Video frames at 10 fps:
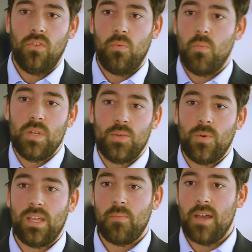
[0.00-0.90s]
So when we're
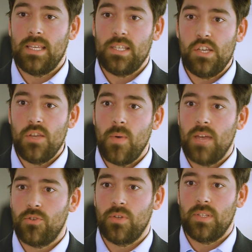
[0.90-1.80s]
talking about these new
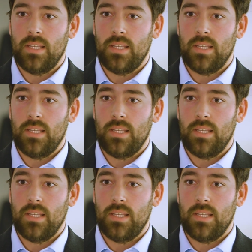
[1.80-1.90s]
entrants